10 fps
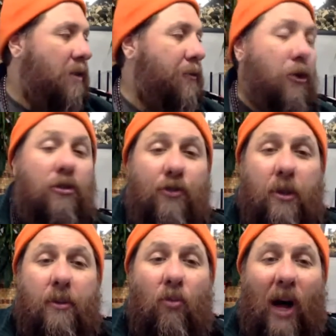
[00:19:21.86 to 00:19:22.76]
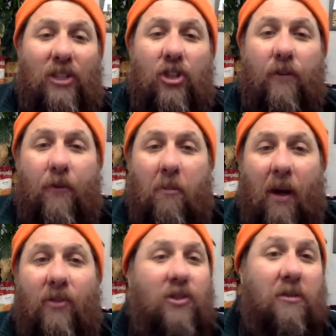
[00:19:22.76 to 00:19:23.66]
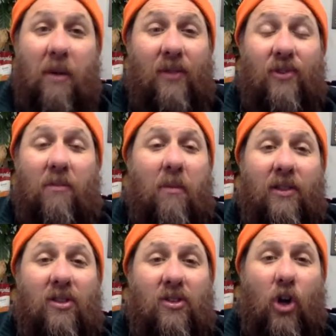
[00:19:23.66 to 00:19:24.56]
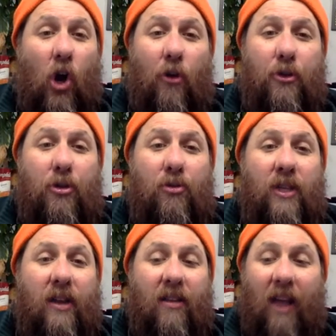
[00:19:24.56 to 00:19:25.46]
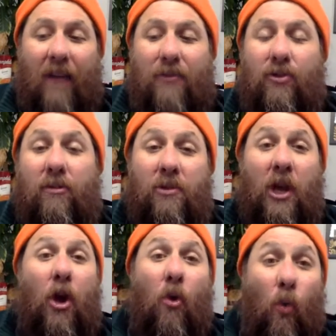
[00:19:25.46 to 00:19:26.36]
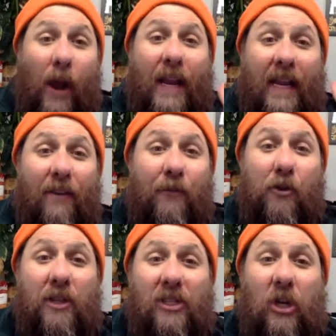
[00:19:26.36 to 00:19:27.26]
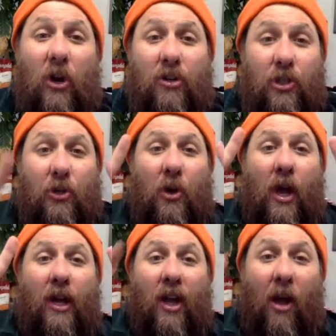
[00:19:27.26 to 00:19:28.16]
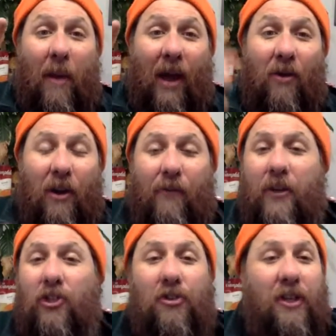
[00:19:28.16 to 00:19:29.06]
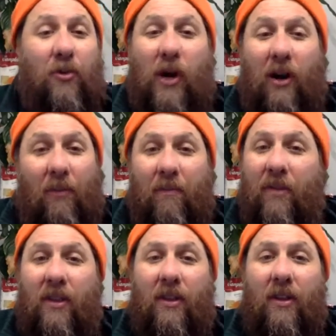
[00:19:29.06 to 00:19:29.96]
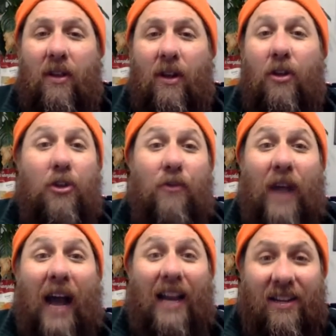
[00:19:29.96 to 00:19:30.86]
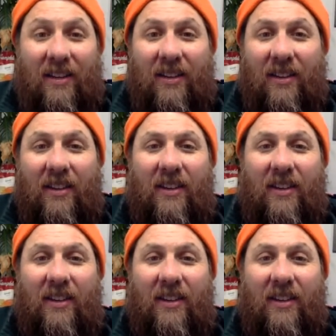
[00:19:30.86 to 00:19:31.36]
that have been watching for months and months and months, all the Tuesday night live streams, waiting for this song to come out officially, well, you've got it.